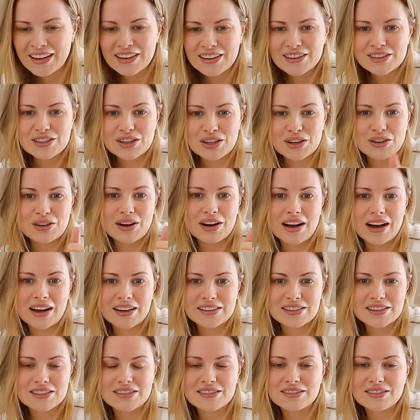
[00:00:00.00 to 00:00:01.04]
So
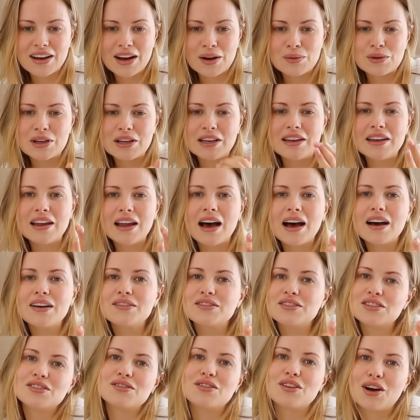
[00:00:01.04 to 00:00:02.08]
I would
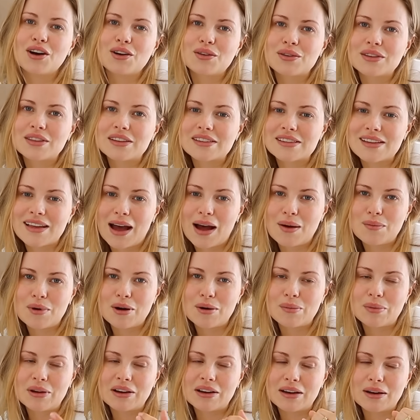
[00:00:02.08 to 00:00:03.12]
love to vlog with this camera,
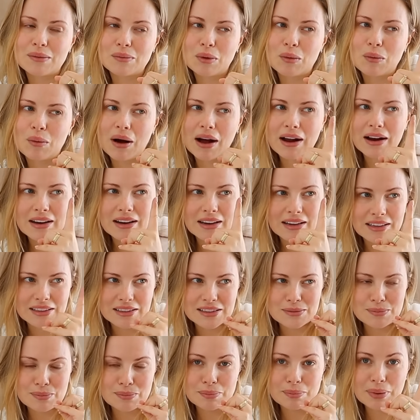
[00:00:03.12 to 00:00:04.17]
but number one, it is
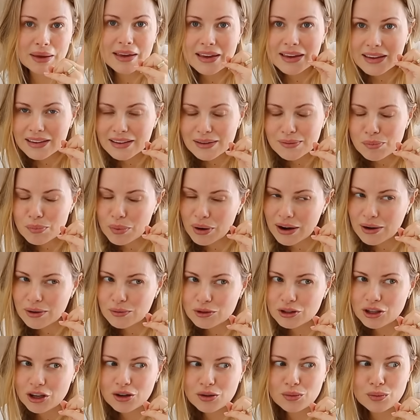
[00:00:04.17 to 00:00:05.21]
big. Brain will
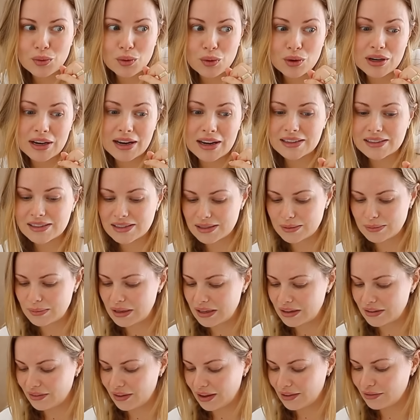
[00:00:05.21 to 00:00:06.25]
not walk next to
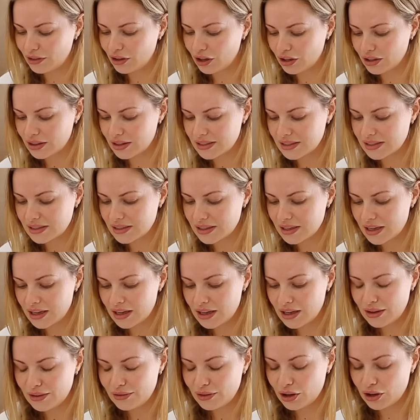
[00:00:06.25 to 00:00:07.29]
me if I vlog
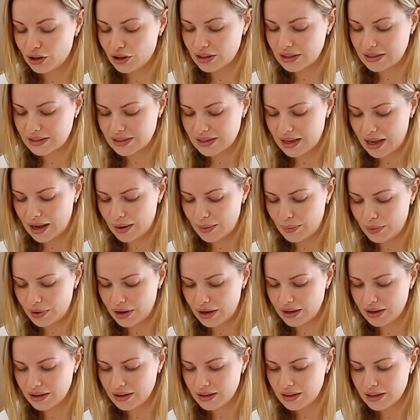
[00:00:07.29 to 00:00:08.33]
on this
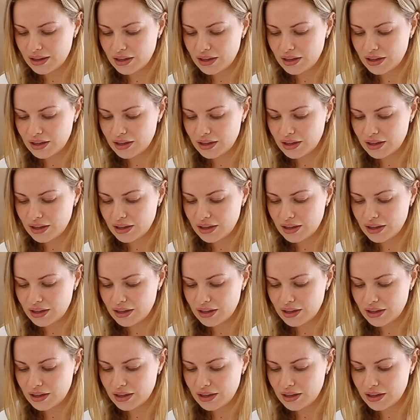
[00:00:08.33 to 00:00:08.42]
camera.